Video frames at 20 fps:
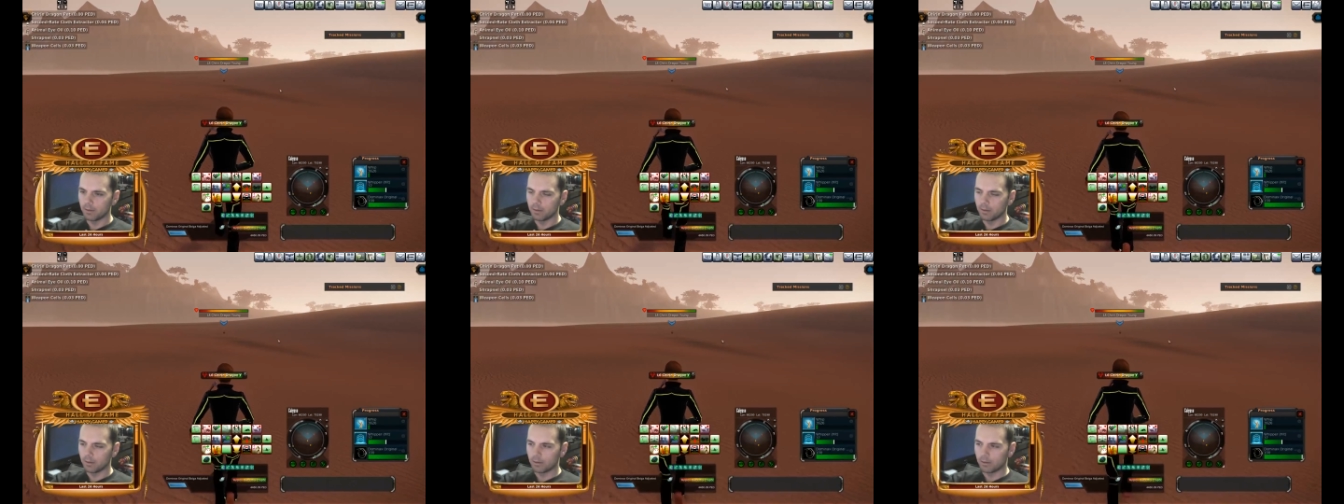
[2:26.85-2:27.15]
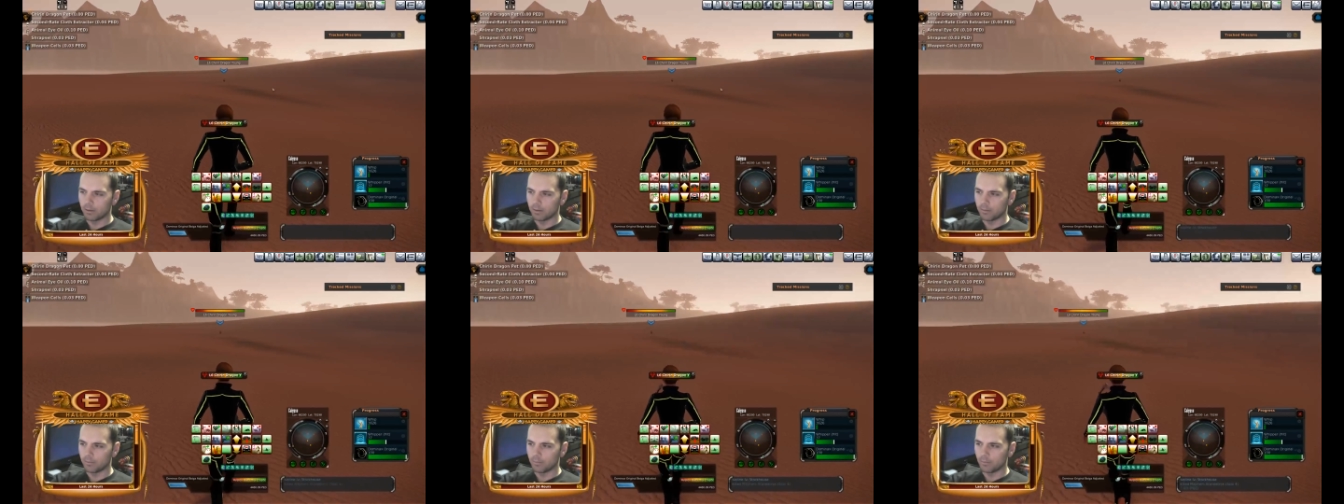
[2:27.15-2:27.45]

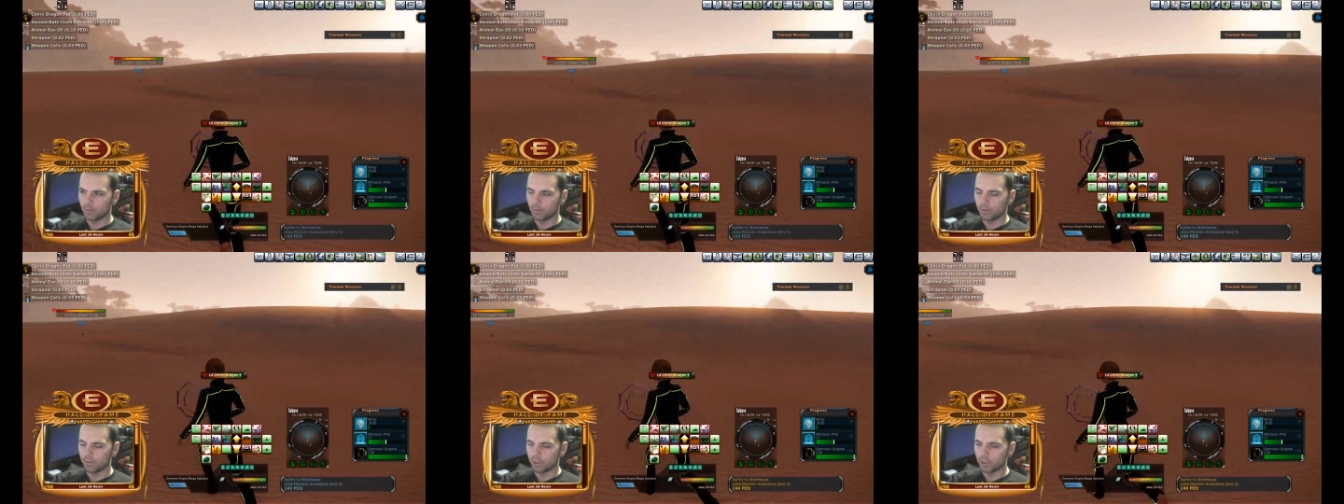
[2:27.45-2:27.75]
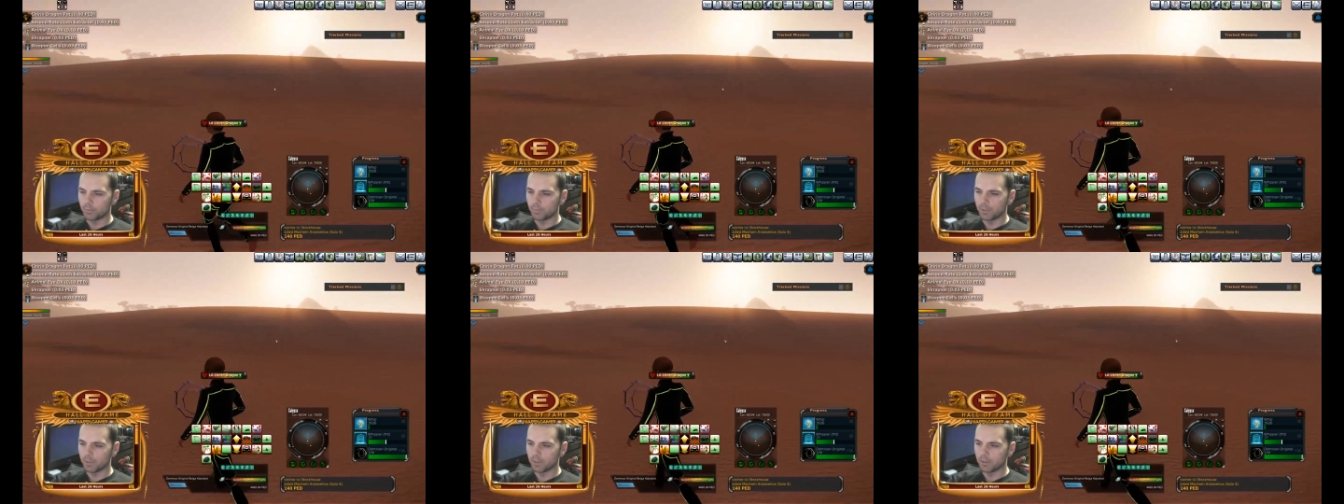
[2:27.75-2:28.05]
you can
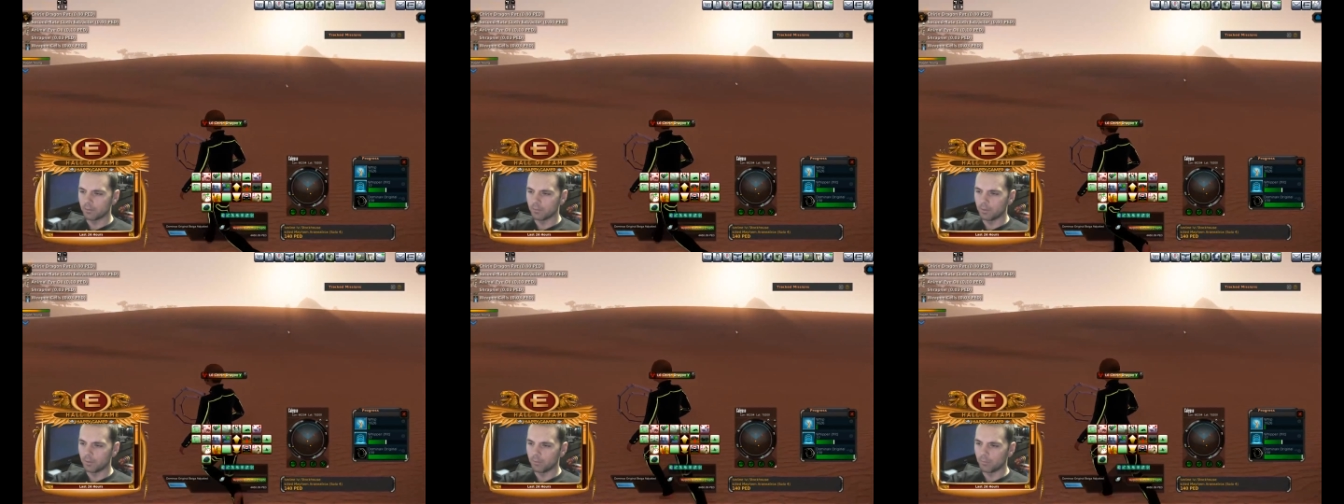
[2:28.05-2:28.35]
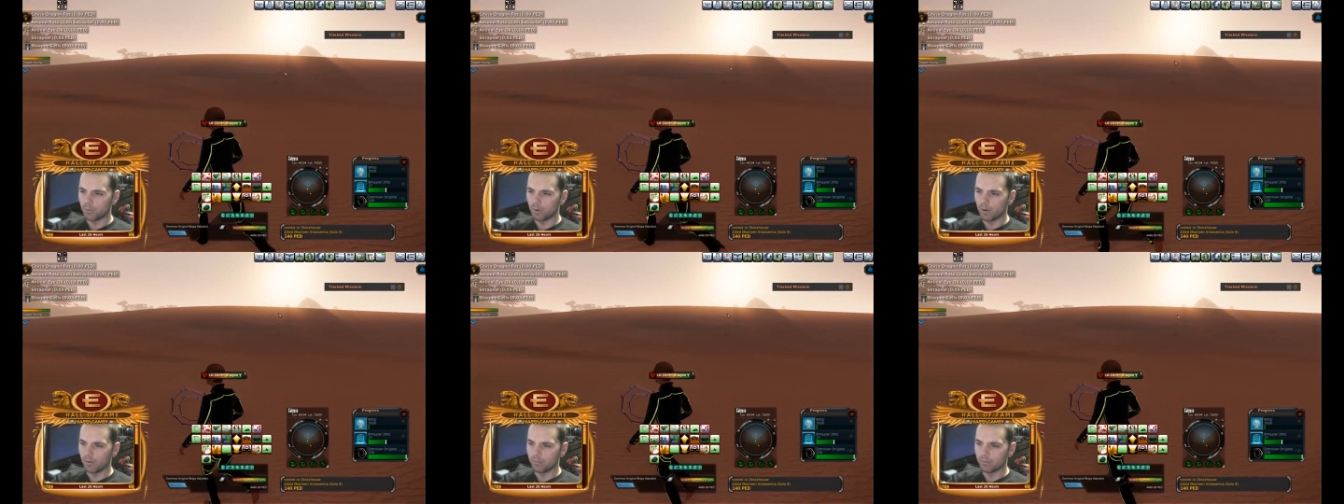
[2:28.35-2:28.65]
expect to be
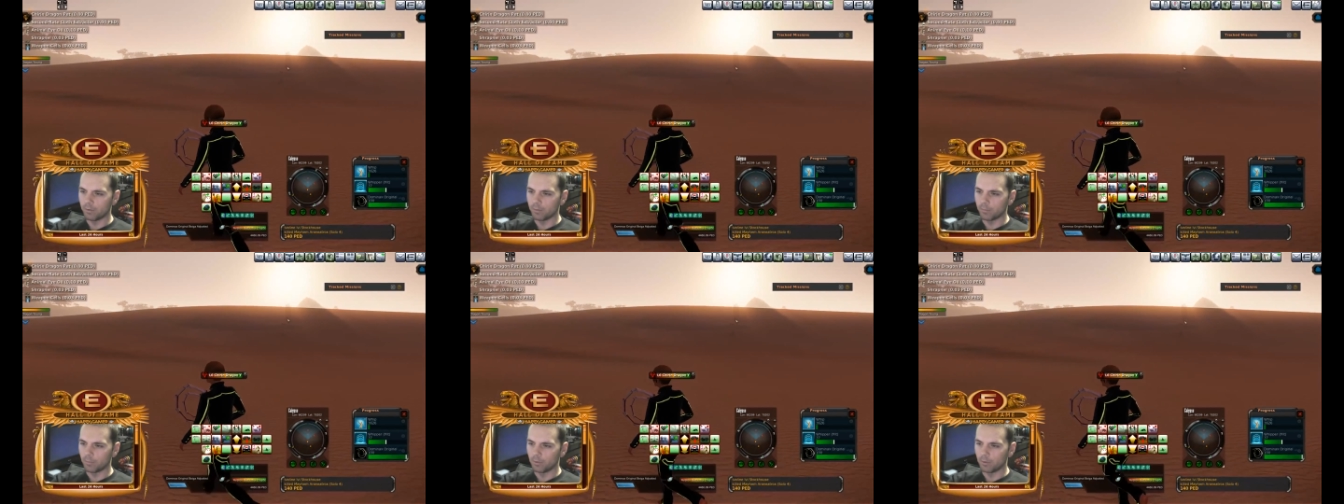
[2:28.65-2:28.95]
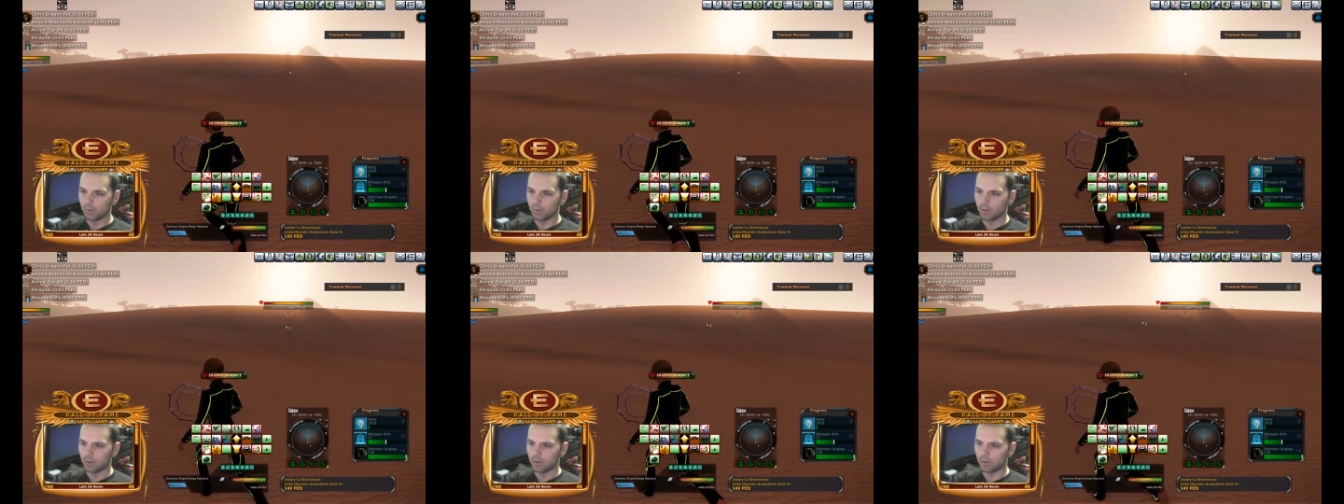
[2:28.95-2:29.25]
profitable
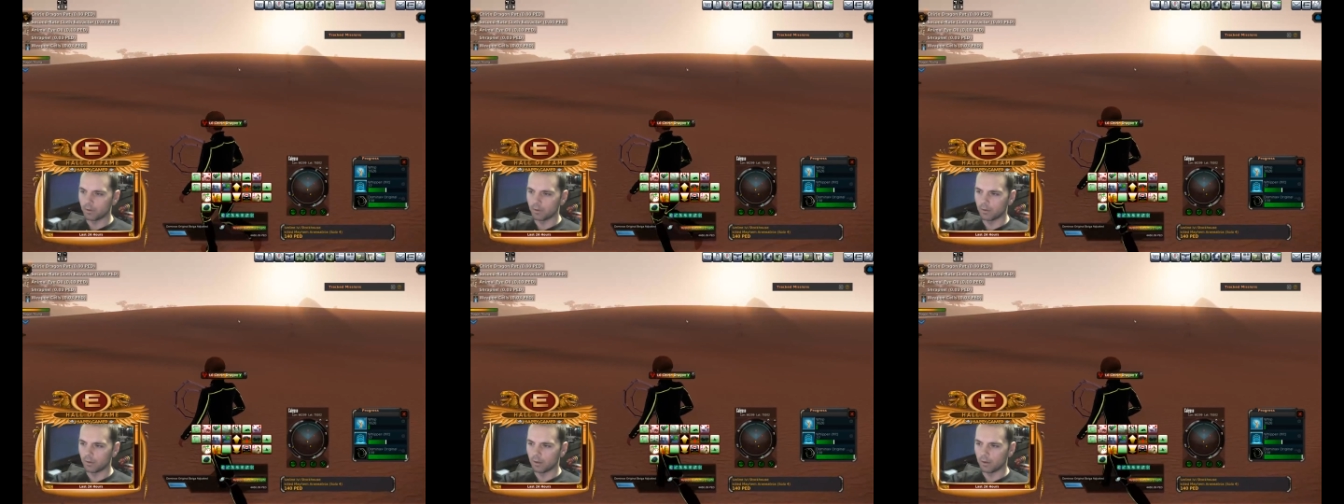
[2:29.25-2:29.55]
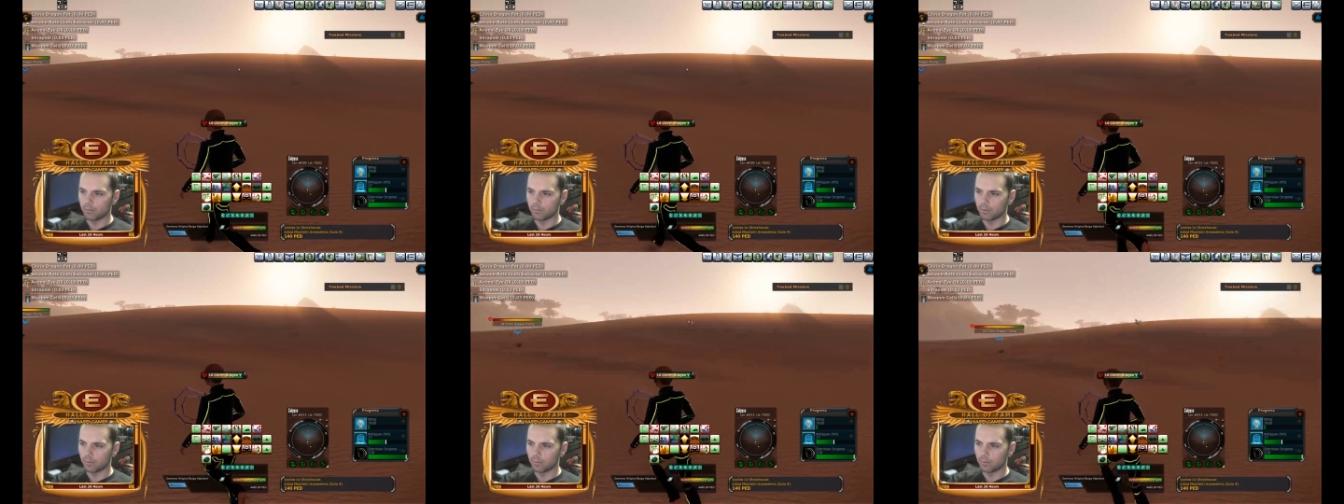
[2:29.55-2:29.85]
on a lot
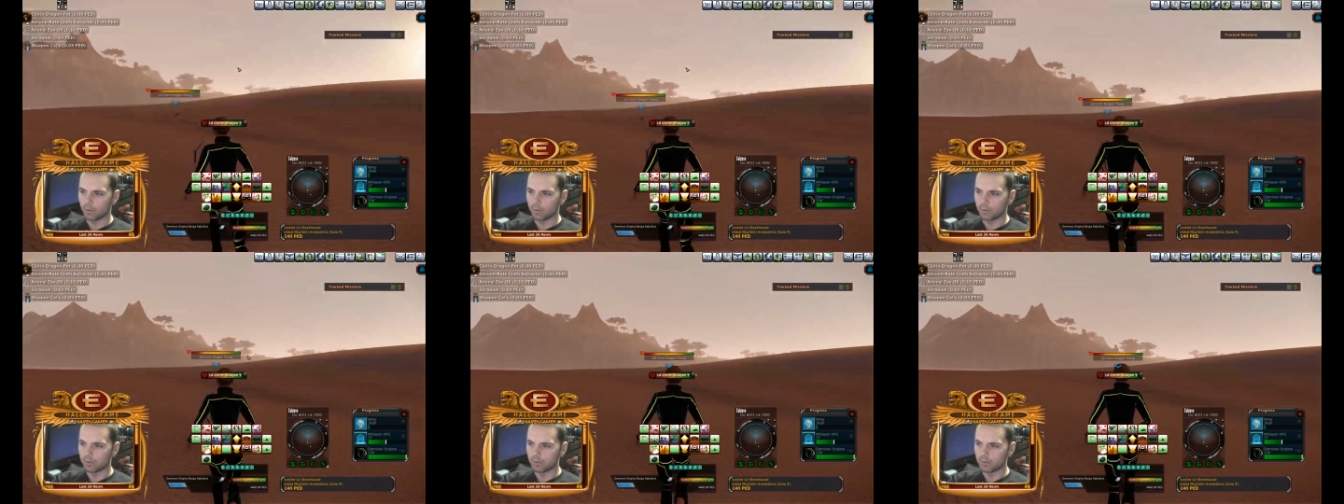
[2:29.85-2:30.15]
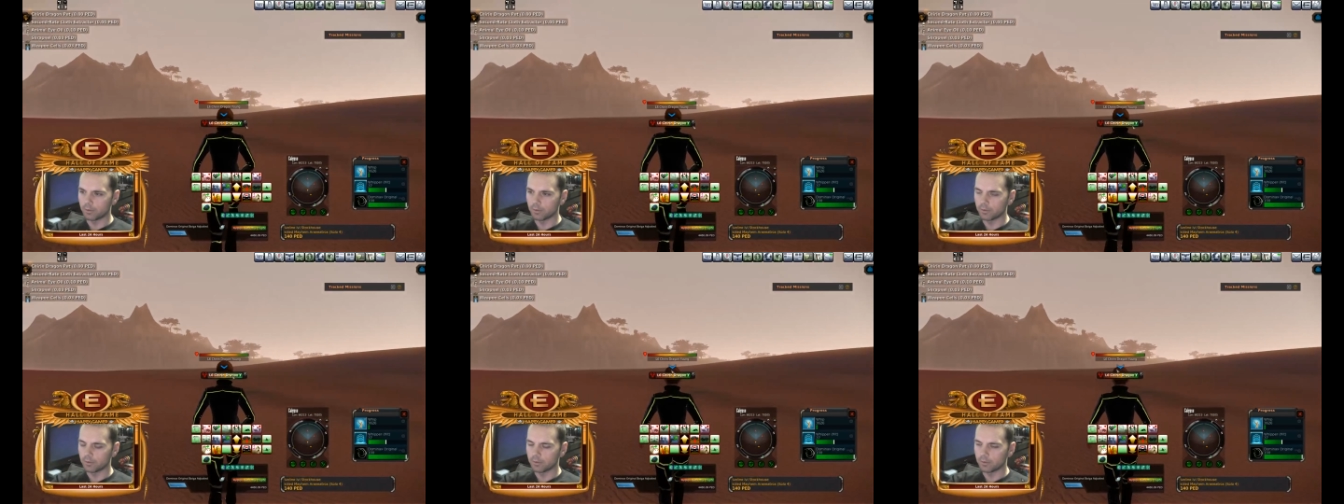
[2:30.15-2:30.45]
of your runs,
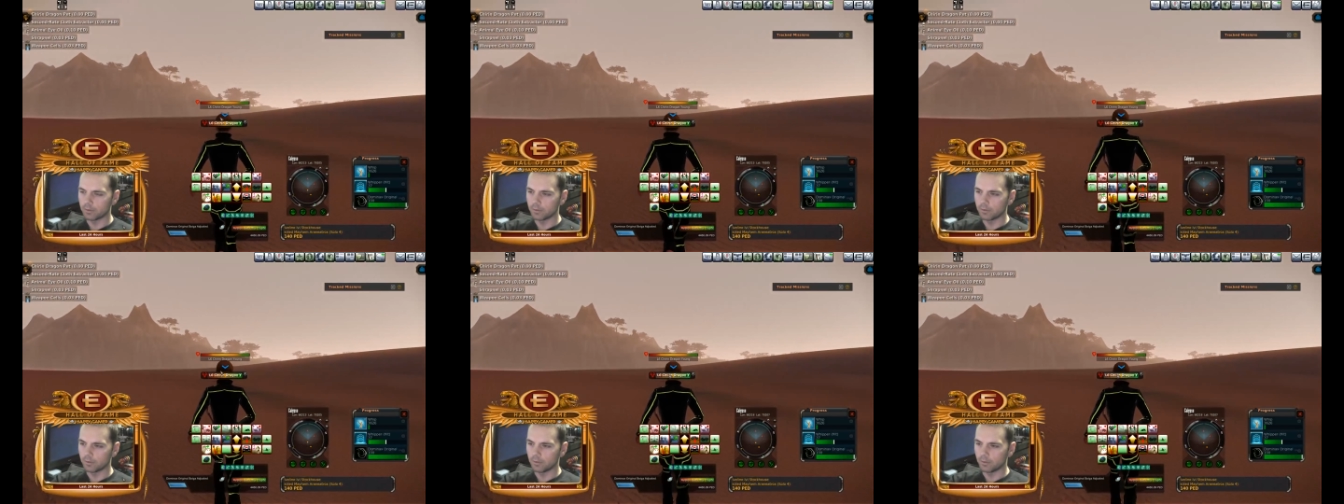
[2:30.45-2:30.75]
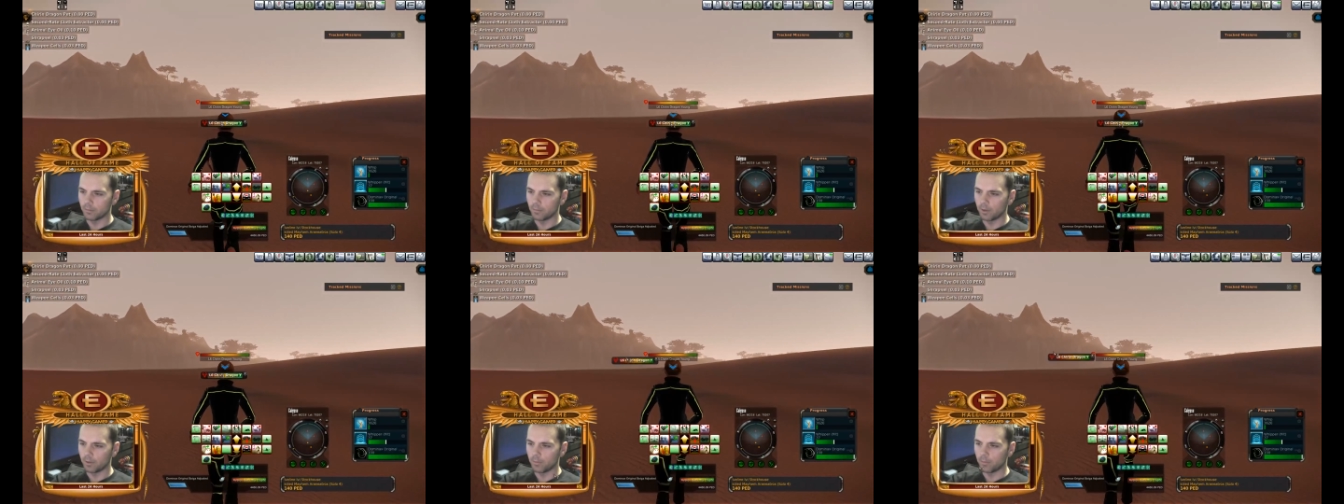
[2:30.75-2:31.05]

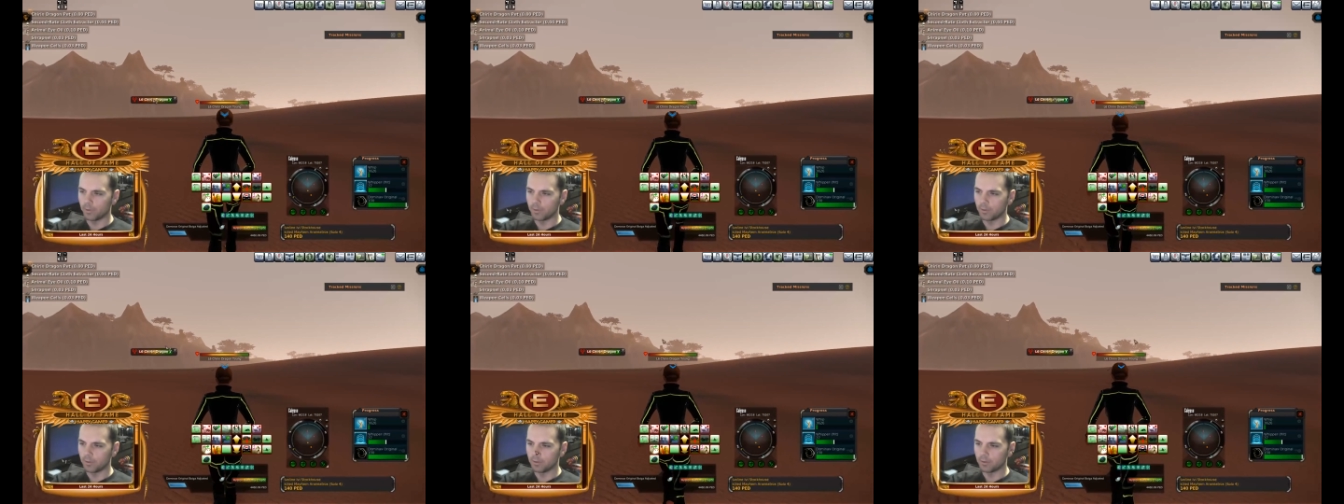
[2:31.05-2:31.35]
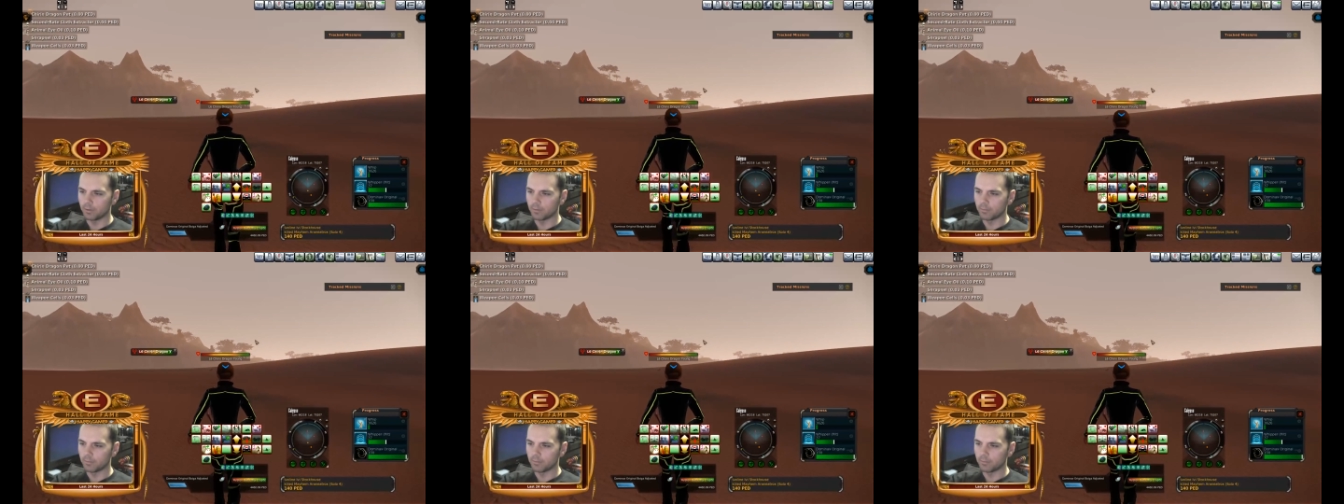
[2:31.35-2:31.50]
in my opinion.